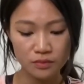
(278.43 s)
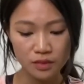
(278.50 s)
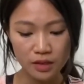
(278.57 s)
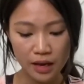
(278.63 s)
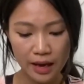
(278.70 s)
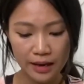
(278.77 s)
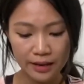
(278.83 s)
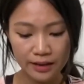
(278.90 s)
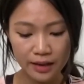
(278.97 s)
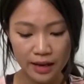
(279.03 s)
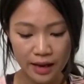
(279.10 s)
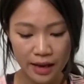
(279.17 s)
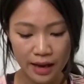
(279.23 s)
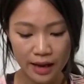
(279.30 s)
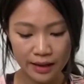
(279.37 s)

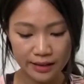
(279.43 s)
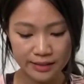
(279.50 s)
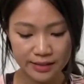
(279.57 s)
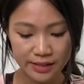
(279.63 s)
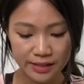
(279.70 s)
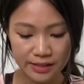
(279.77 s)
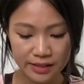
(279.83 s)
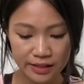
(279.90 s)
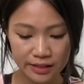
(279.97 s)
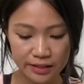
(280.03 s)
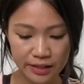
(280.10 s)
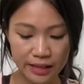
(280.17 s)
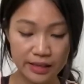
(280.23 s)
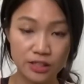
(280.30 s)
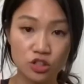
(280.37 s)
And the sixth thing
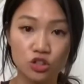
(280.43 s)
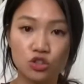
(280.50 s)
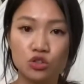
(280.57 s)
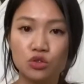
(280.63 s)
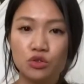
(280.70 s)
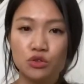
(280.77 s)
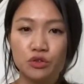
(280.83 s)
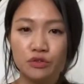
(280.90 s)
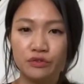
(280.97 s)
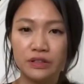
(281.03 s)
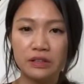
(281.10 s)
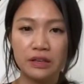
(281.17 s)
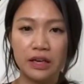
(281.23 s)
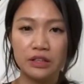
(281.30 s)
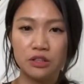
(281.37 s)
is, do you feel
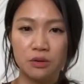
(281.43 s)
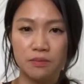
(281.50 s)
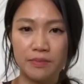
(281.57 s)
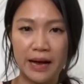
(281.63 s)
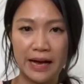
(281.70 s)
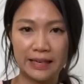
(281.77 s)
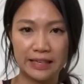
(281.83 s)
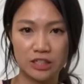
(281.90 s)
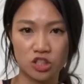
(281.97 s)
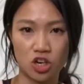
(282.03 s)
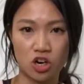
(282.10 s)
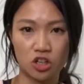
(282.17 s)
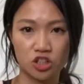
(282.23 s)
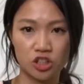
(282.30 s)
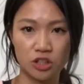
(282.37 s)
like your back is
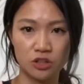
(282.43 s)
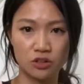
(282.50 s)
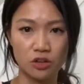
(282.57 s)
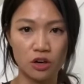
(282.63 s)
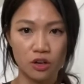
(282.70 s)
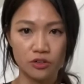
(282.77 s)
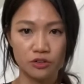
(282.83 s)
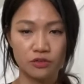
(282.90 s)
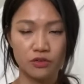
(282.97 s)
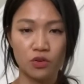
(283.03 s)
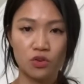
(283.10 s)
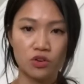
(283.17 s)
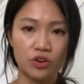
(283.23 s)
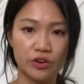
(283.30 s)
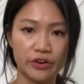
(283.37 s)
arching on the floor
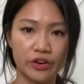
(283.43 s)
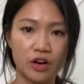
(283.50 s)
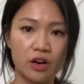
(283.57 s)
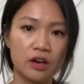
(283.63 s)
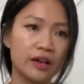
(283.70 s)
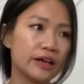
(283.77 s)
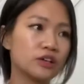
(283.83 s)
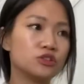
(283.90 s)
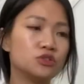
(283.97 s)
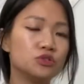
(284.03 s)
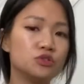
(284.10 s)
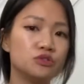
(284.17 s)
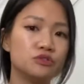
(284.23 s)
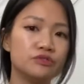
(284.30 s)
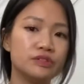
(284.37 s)
or not? Like, do you
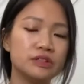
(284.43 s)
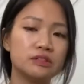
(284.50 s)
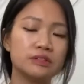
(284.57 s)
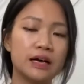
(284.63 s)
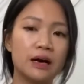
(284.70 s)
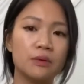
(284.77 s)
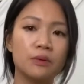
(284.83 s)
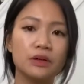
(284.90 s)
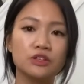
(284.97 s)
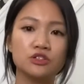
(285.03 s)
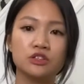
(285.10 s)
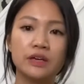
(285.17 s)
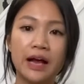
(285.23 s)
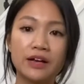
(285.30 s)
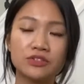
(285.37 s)
feel that when you're
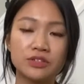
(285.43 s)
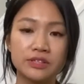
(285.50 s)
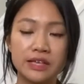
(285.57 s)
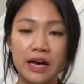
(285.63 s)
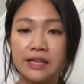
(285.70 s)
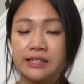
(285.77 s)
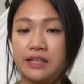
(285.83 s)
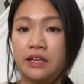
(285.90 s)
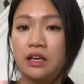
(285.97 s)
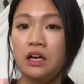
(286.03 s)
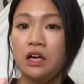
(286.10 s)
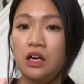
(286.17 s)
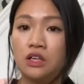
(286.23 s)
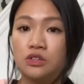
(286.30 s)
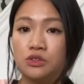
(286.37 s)
exercising,
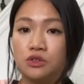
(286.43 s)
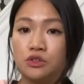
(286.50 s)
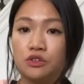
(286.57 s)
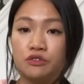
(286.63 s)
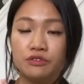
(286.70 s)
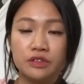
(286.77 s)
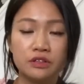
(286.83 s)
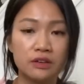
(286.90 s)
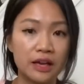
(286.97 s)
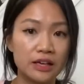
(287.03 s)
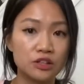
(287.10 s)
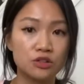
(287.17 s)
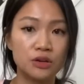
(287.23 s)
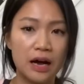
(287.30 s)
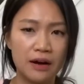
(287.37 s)
do you feel like
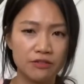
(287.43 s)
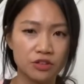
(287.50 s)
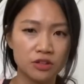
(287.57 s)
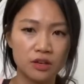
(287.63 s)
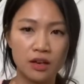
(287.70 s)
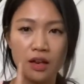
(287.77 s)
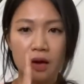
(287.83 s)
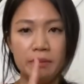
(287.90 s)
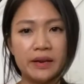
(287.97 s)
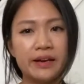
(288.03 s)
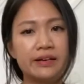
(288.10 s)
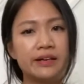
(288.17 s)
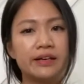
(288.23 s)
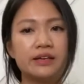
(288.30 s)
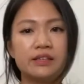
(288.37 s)
you have good alignment? And
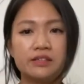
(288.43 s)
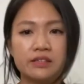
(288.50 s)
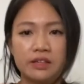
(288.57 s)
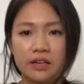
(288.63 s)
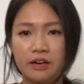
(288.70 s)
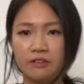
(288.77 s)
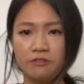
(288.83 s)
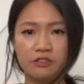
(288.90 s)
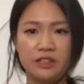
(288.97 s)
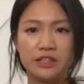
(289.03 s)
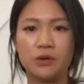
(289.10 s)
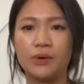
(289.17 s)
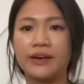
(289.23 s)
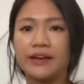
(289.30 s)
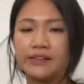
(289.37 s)
here's a really
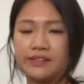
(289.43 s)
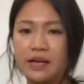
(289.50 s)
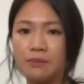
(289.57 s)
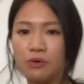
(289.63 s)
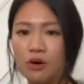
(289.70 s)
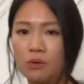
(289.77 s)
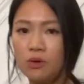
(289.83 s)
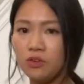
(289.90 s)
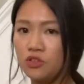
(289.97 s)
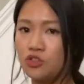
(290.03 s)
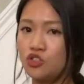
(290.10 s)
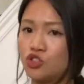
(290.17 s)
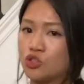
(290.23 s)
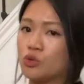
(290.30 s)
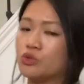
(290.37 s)
quick example I wanted to
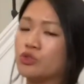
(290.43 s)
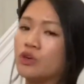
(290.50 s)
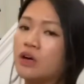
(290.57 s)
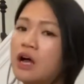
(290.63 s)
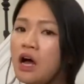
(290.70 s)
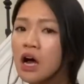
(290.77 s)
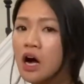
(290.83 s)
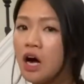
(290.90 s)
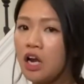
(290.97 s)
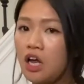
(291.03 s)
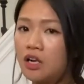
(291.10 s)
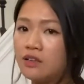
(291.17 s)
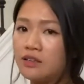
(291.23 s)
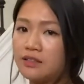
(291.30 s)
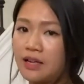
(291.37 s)
show you. A lot
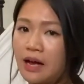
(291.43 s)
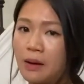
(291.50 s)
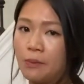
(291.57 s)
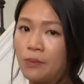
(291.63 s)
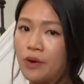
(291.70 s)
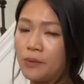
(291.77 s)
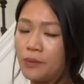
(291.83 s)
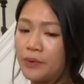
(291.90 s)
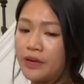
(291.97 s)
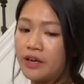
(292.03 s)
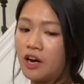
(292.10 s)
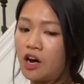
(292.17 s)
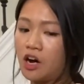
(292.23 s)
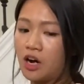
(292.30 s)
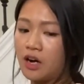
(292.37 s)
of the time when we
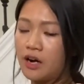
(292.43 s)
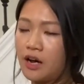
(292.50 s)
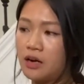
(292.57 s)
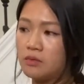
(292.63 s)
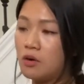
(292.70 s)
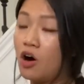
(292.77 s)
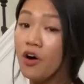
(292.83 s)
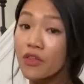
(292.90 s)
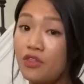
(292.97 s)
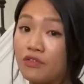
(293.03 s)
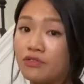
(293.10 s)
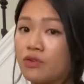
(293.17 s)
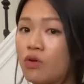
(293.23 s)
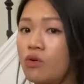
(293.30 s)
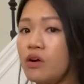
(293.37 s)
are on the
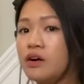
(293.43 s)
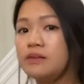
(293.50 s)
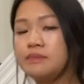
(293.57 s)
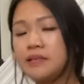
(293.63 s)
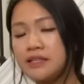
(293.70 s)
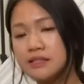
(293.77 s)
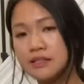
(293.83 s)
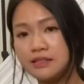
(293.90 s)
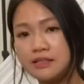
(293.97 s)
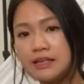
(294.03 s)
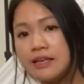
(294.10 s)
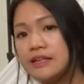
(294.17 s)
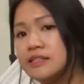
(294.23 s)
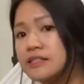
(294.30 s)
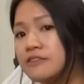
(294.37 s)
floor, because it's
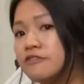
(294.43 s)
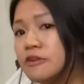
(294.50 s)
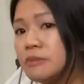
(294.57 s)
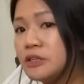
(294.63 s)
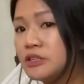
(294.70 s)
easier for me to